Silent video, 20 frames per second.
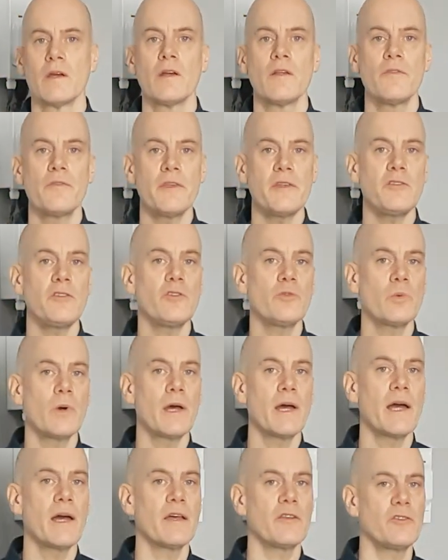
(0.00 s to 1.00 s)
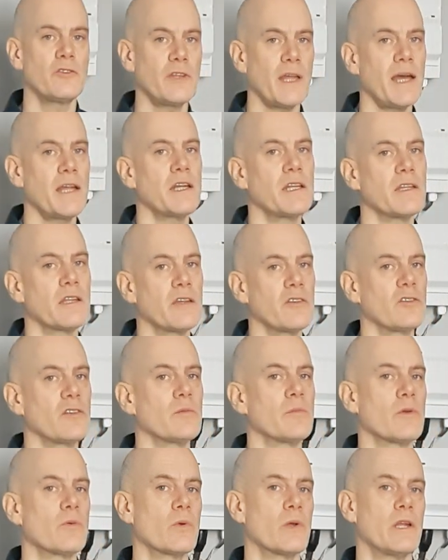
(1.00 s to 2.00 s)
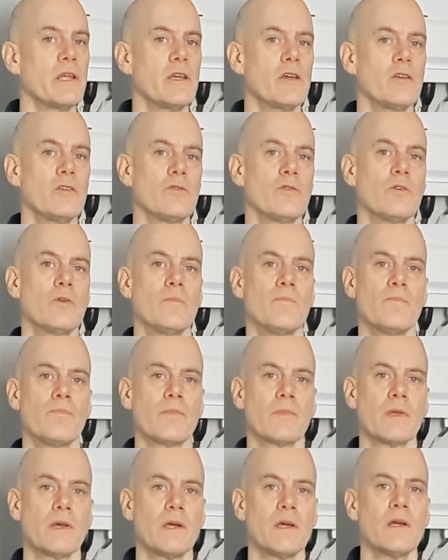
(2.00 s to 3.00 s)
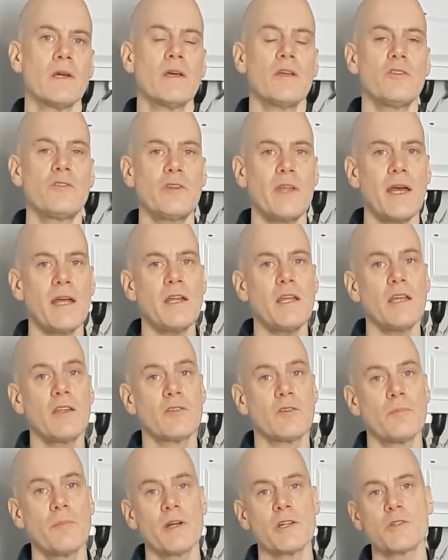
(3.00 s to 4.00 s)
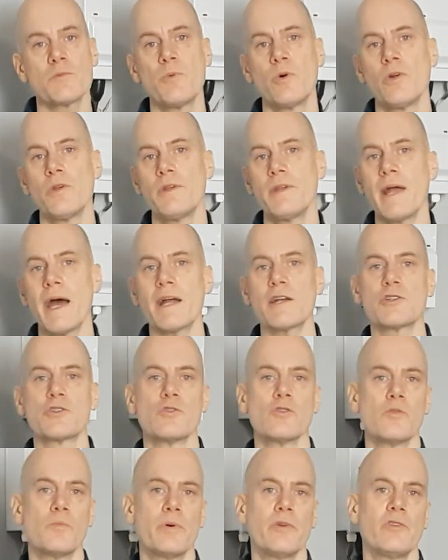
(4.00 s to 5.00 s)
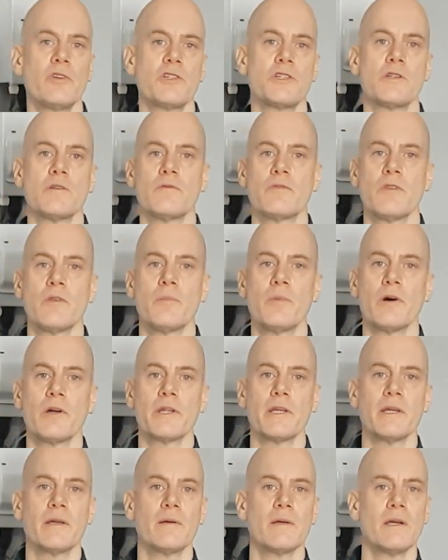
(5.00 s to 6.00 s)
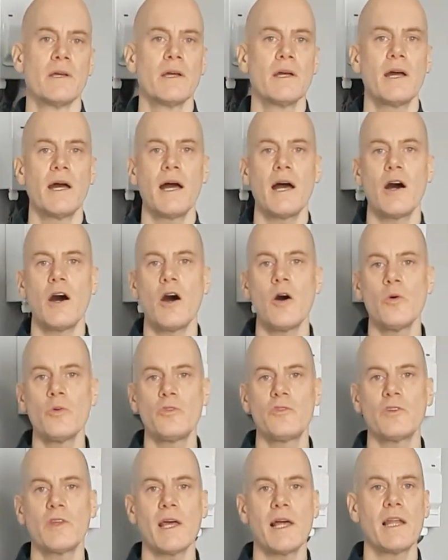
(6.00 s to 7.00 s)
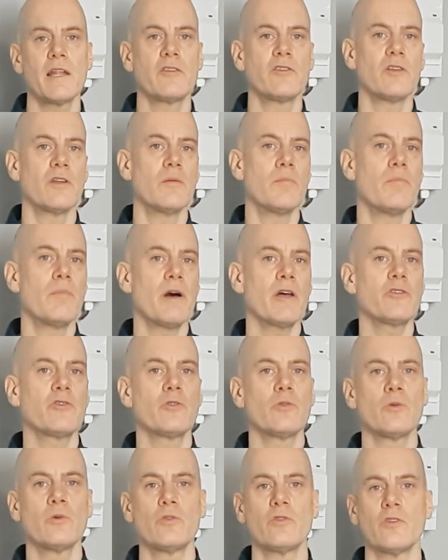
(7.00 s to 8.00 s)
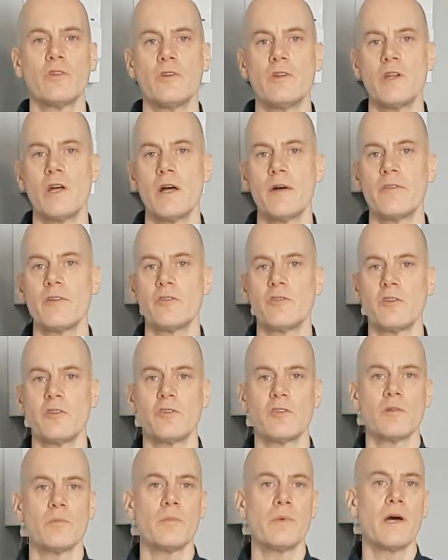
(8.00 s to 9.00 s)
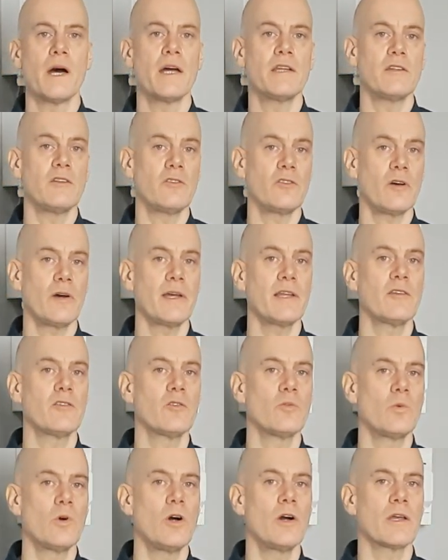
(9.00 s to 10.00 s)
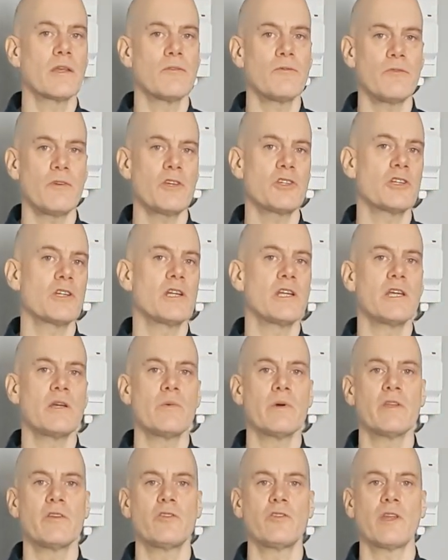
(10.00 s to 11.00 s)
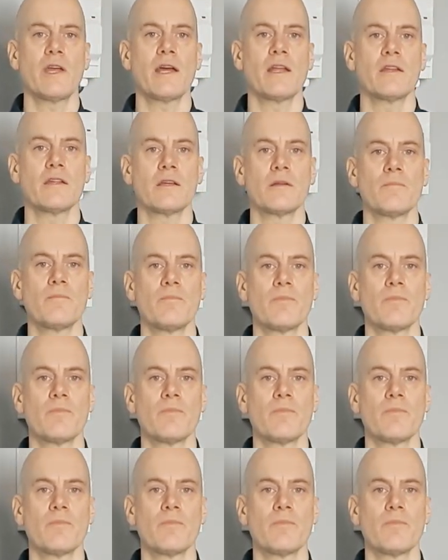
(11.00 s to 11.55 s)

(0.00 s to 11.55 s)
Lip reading: This is where a standing desk can be really useful. Standing is a much more natural position for the body. Our whole skeleton, muscles and nervous system are designed to work efficiently when standing.